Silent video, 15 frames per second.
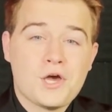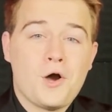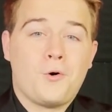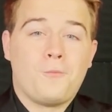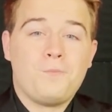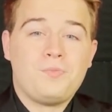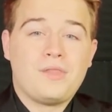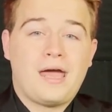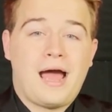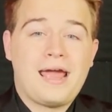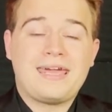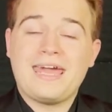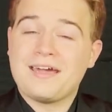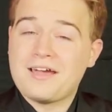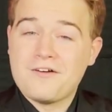So
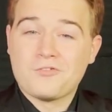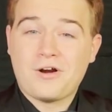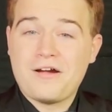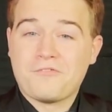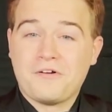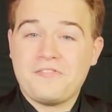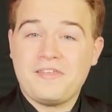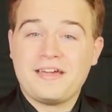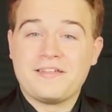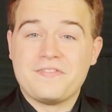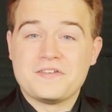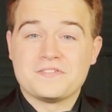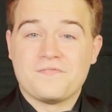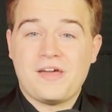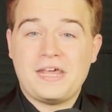I can't cover everything
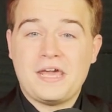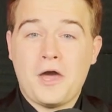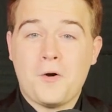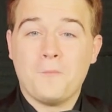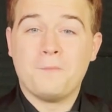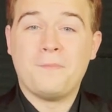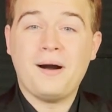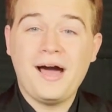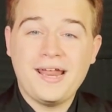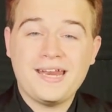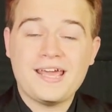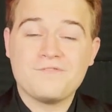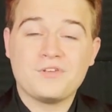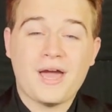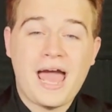in this video,
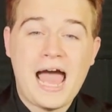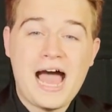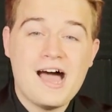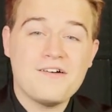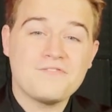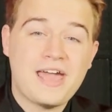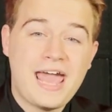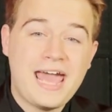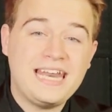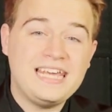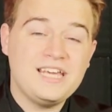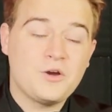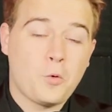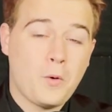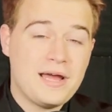but if you have
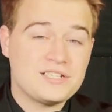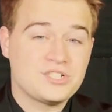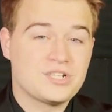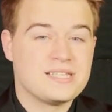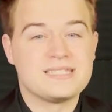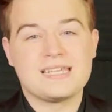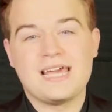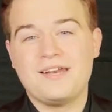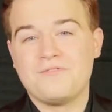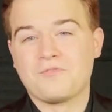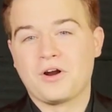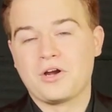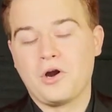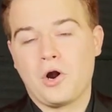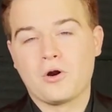any questions
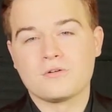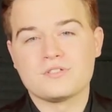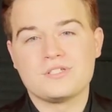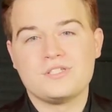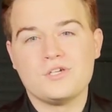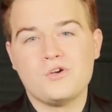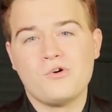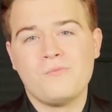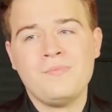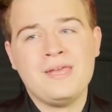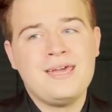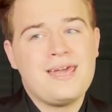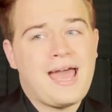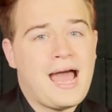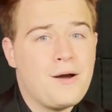in regards to
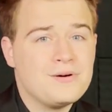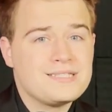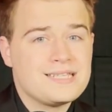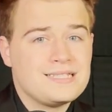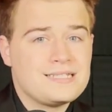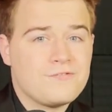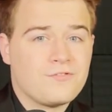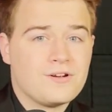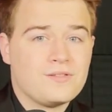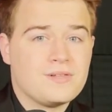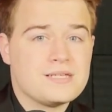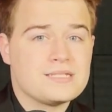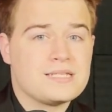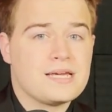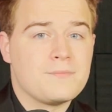how is it
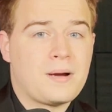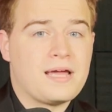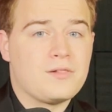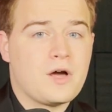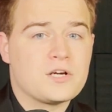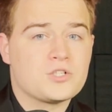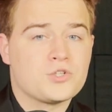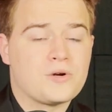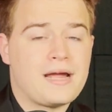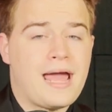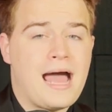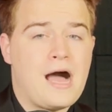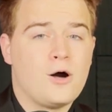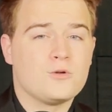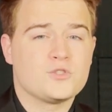different listing my luxury
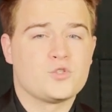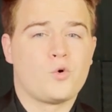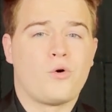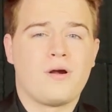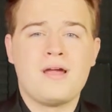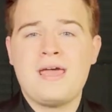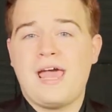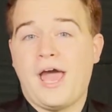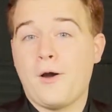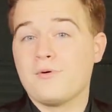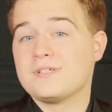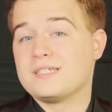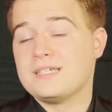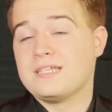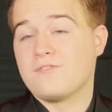house, or
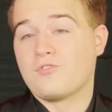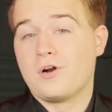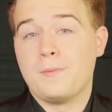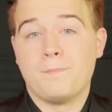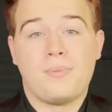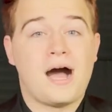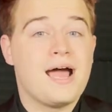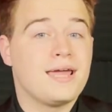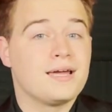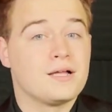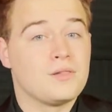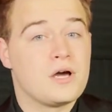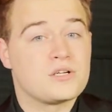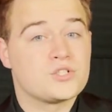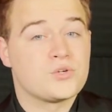how is it different
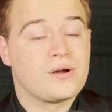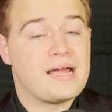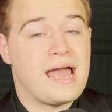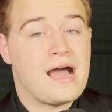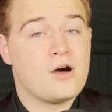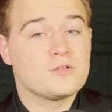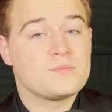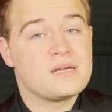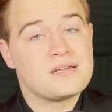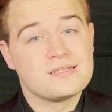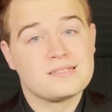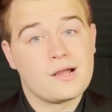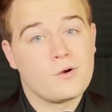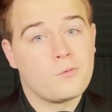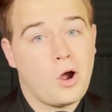buying a luxury house,
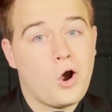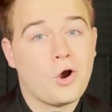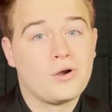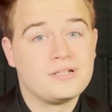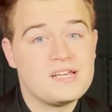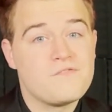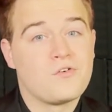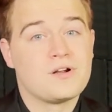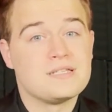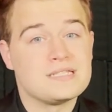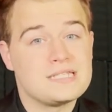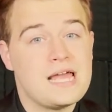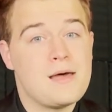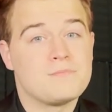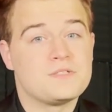because there are
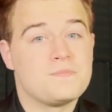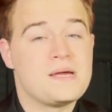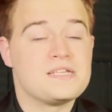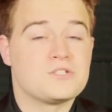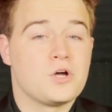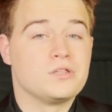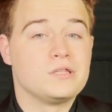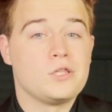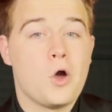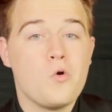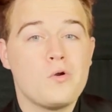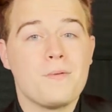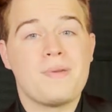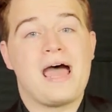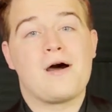different steps based on
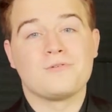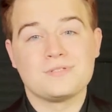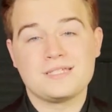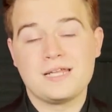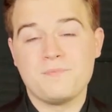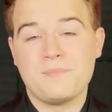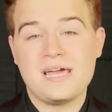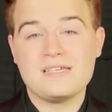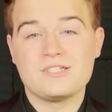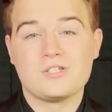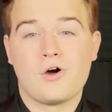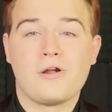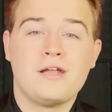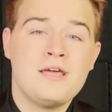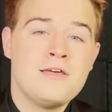loan amounts and
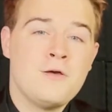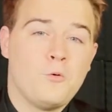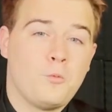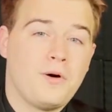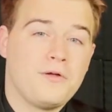based on